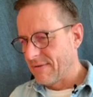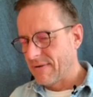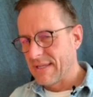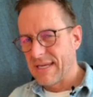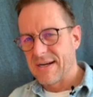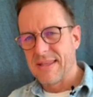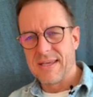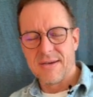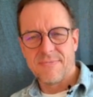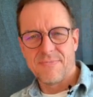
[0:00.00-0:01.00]

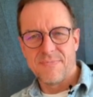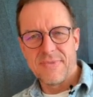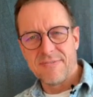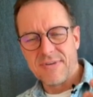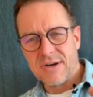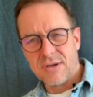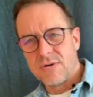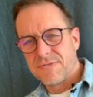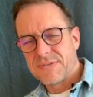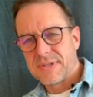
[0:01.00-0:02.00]
they're very
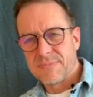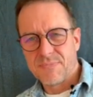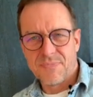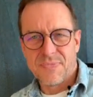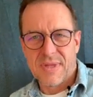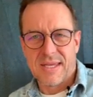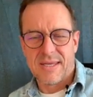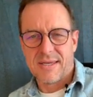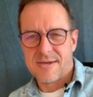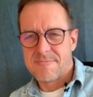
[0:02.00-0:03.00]

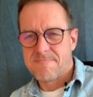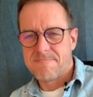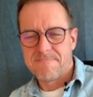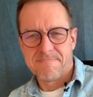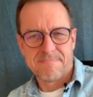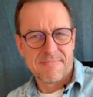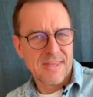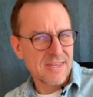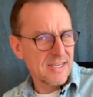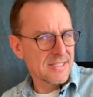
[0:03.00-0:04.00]
often
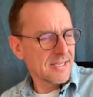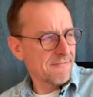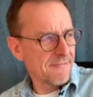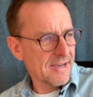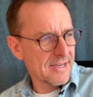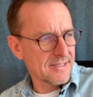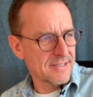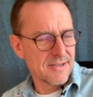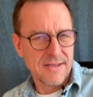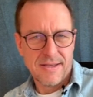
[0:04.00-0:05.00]
things I find
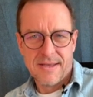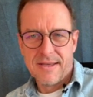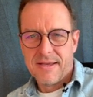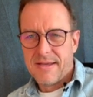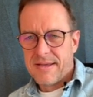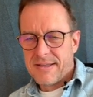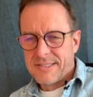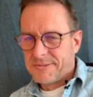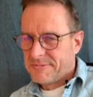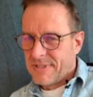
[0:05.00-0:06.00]

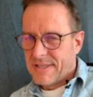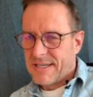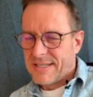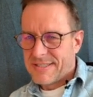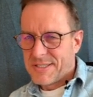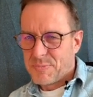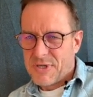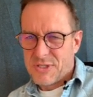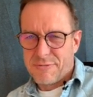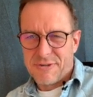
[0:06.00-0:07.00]
that
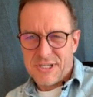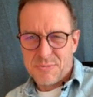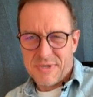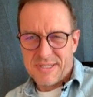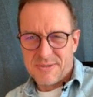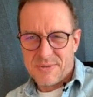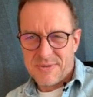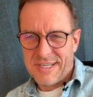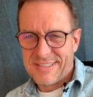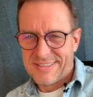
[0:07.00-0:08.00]
especially freshmen do,
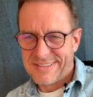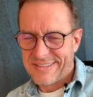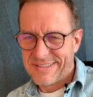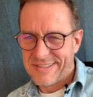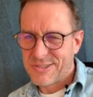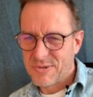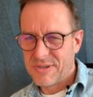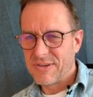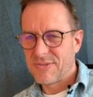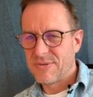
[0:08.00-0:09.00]
the
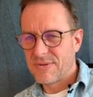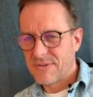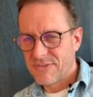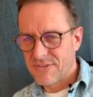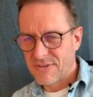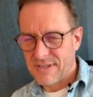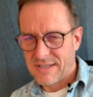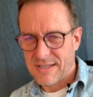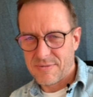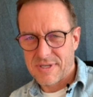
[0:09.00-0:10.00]
junior students.
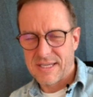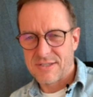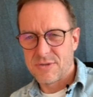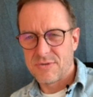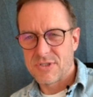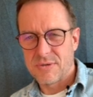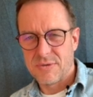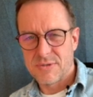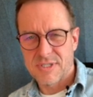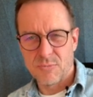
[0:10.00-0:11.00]
I would like to show
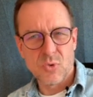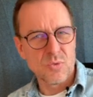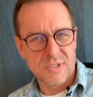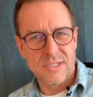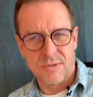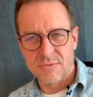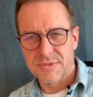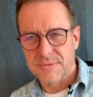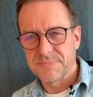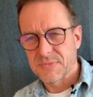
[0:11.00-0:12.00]
you some do's and
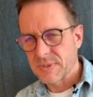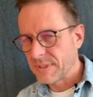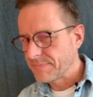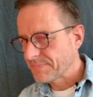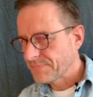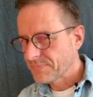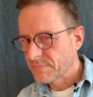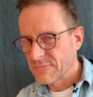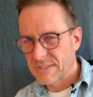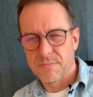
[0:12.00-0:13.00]
don'ts. Okay,
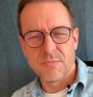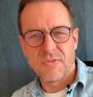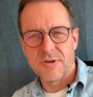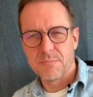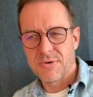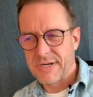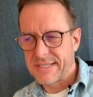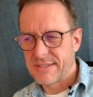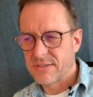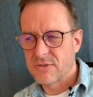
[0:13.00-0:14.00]
some very
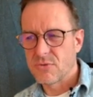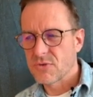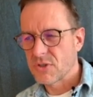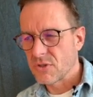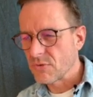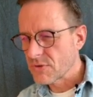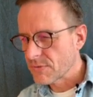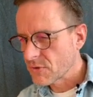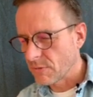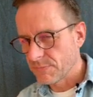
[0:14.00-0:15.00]
practical do's and don'ts.
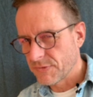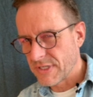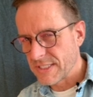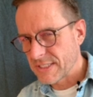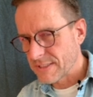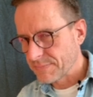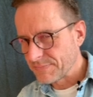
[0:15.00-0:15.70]
So, for instance,